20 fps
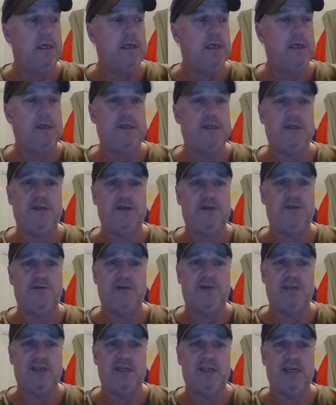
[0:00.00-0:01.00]
and
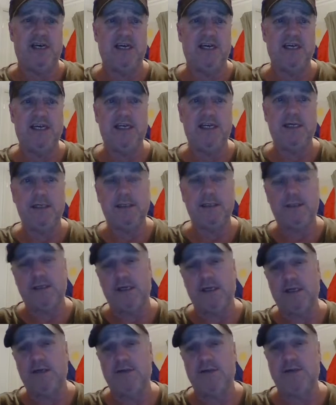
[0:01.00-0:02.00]
during the day.
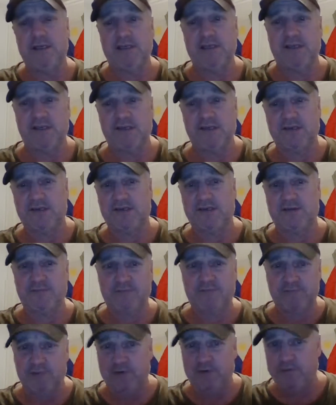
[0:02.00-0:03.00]
So that's
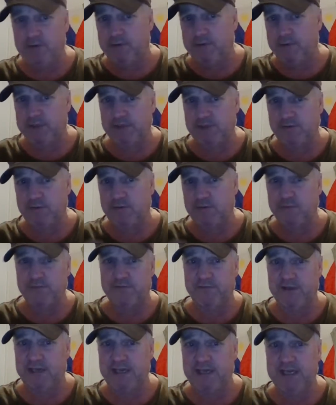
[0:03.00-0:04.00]
pretty well much what I'm
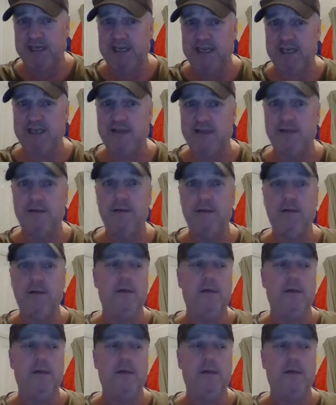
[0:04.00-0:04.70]
thinking.